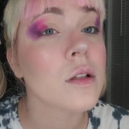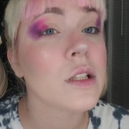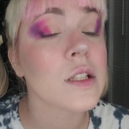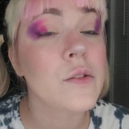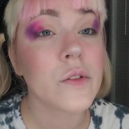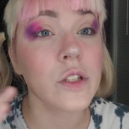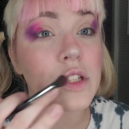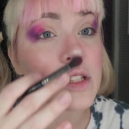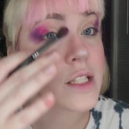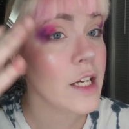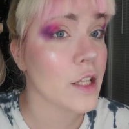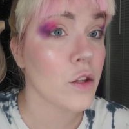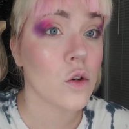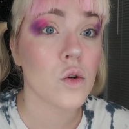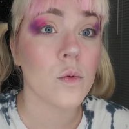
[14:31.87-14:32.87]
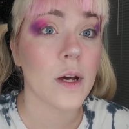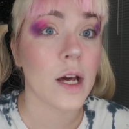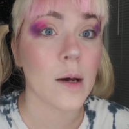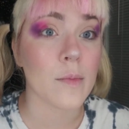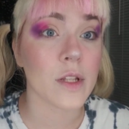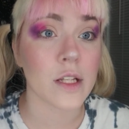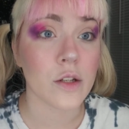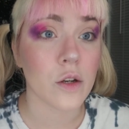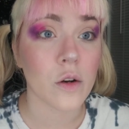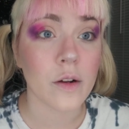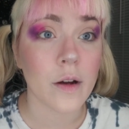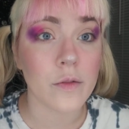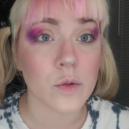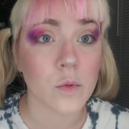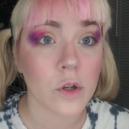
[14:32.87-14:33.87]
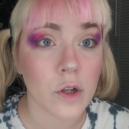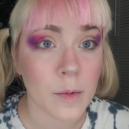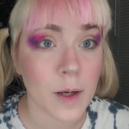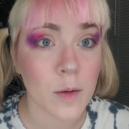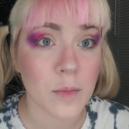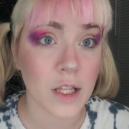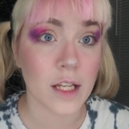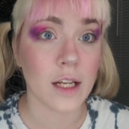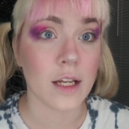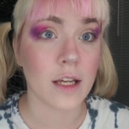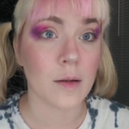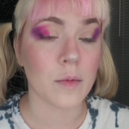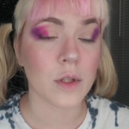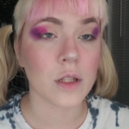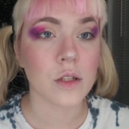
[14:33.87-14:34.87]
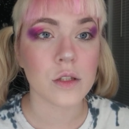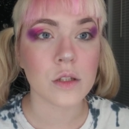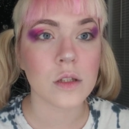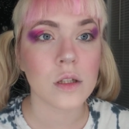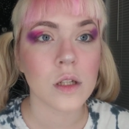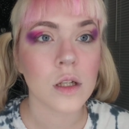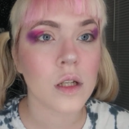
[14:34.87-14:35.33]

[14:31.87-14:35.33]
Like, even just take it the whole way up, and then you don't have to worry about blending it because